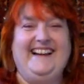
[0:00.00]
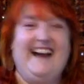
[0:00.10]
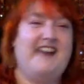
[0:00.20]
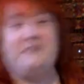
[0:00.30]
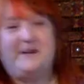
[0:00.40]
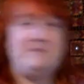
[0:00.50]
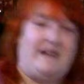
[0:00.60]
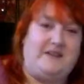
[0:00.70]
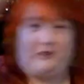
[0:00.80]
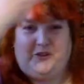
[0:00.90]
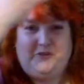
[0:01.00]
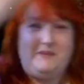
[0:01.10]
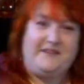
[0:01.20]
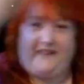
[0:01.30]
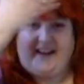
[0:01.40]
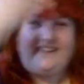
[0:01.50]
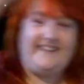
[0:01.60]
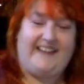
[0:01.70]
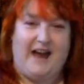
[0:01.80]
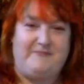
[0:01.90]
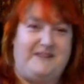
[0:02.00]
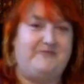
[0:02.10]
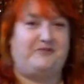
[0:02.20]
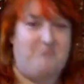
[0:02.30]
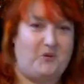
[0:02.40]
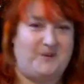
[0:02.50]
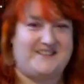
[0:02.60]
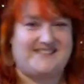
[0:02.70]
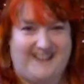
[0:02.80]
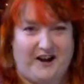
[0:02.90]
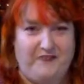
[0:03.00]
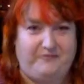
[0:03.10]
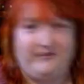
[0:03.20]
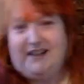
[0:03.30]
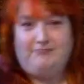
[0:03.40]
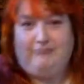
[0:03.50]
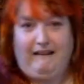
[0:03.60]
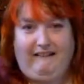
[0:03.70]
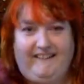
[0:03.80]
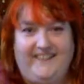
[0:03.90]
I don't want to make room in the filing cabinet for more stuff. Meh.